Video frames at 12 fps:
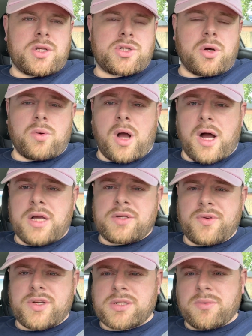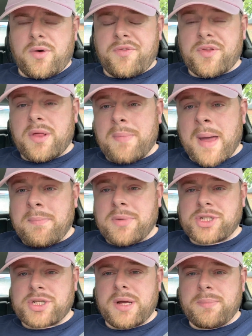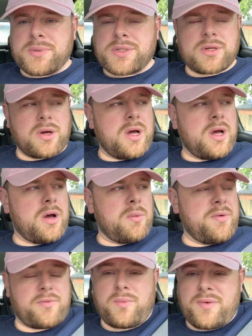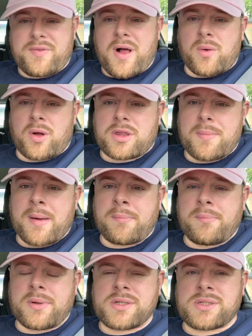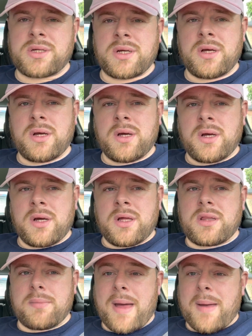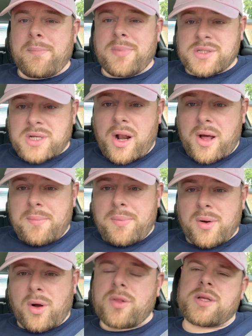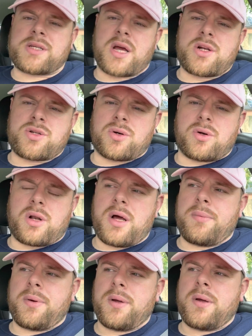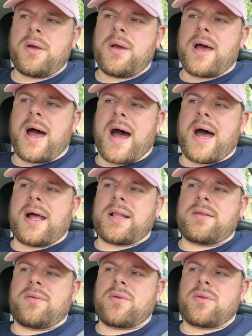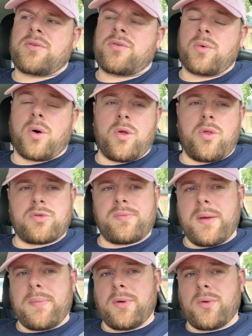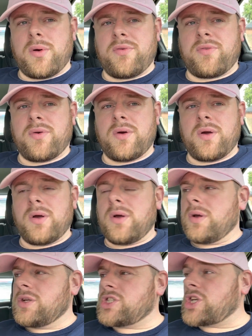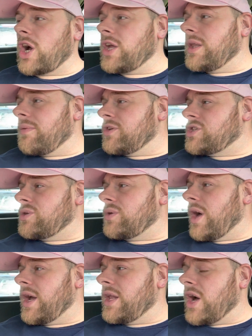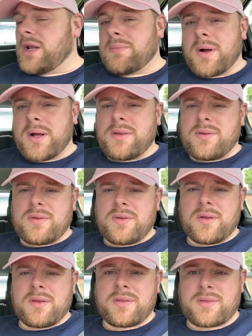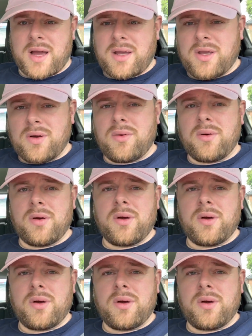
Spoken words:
so guys, first of all, for the memberships, we've now got the members club on the Central Club, and to all those people who have signed up for $2.99 a month, thank you.